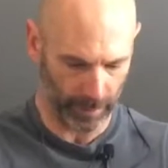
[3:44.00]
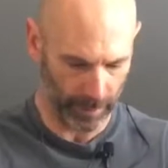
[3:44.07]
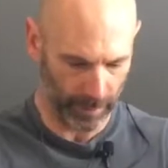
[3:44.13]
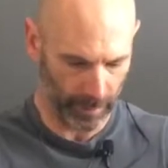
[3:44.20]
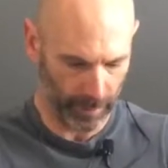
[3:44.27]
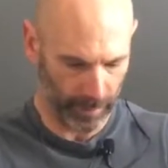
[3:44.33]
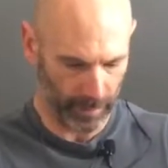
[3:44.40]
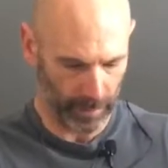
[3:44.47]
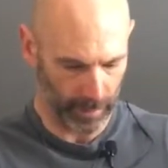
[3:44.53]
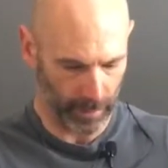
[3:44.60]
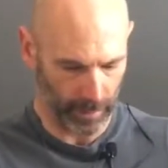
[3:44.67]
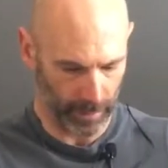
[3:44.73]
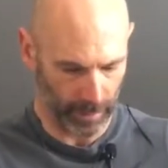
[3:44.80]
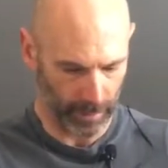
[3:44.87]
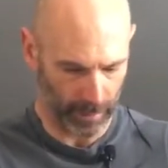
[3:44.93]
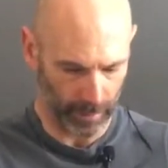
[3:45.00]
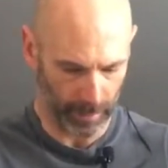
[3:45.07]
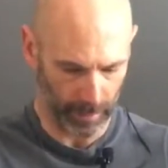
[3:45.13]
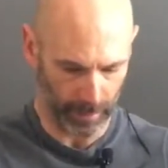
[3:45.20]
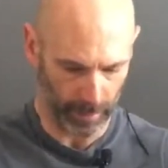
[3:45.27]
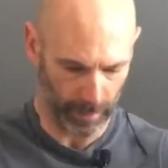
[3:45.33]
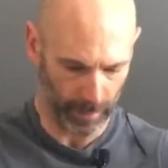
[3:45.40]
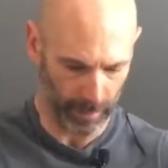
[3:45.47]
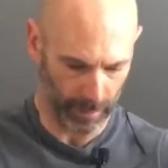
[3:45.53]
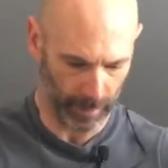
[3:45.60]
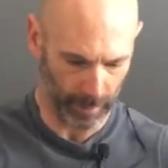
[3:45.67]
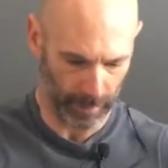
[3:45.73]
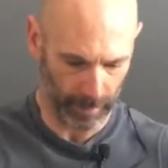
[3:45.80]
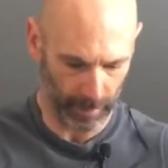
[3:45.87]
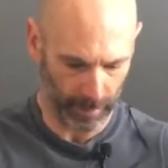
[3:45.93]

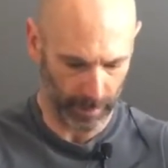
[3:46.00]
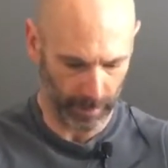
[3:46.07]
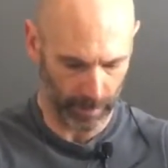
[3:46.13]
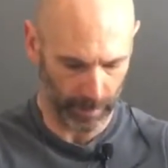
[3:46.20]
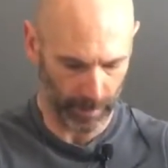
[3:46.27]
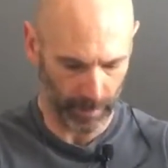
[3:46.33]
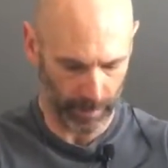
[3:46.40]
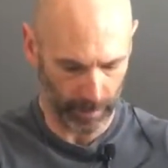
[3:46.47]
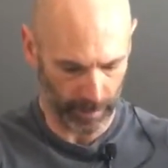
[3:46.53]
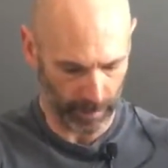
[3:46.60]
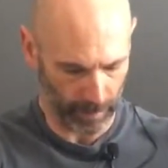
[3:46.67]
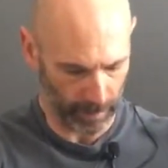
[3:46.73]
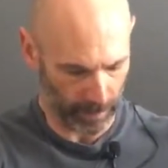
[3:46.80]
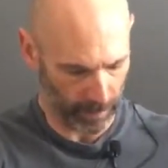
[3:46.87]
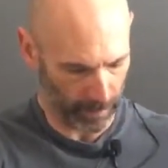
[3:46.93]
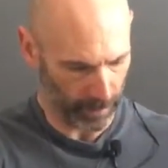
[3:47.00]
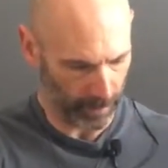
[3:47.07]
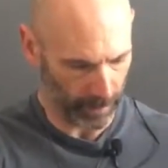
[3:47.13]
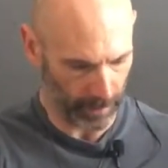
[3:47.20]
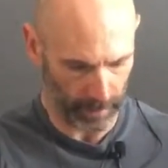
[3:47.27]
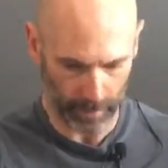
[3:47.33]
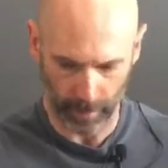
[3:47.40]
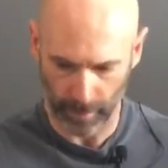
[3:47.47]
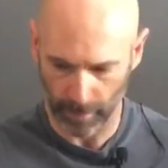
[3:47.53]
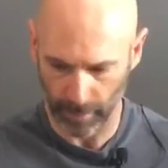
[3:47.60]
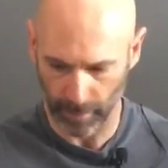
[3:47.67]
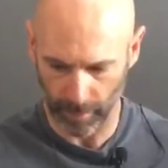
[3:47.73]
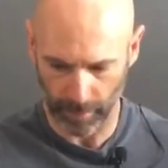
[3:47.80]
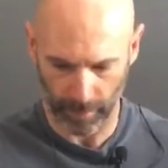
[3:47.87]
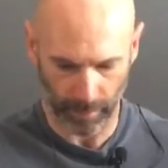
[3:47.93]

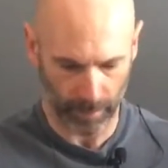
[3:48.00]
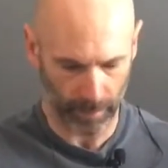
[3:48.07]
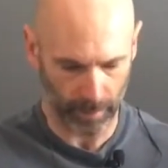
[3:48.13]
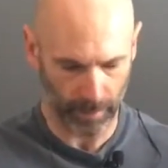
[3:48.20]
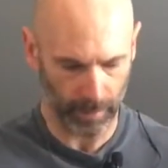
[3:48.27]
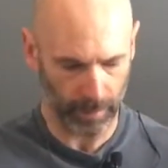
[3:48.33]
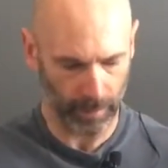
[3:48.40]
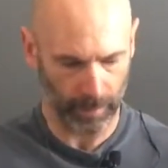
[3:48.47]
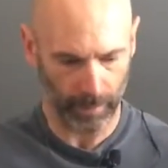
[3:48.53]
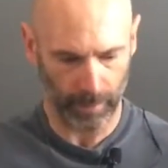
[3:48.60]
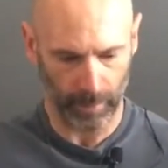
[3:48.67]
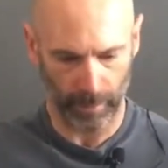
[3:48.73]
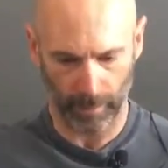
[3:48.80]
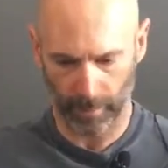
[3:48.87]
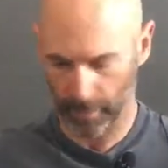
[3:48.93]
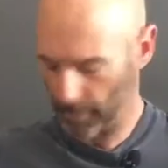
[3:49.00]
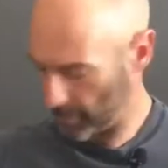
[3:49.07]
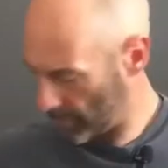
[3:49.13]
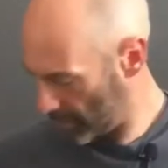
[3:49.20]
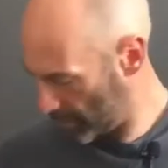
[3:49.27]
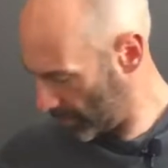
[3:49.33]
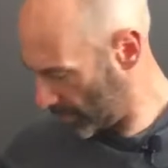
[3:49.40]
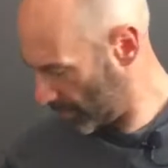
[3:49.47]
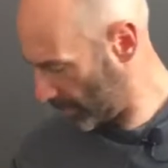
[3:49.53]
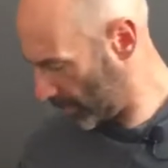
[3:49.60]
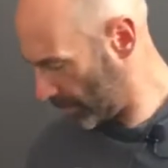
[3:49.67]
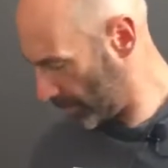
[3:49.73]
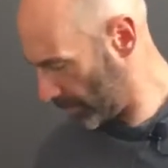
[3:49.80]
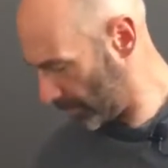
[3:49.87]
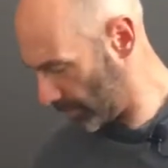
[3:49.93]

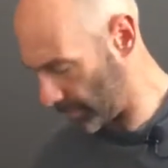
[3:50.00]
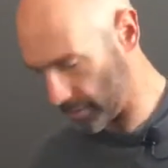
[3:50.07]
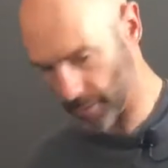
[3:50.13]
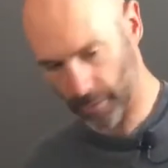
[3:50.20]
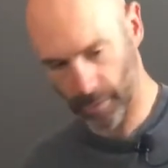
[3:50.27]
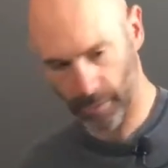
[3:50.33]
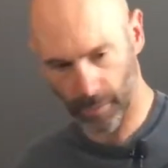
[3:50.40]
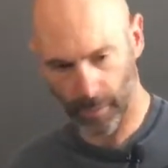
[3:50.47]
Nobody speaks.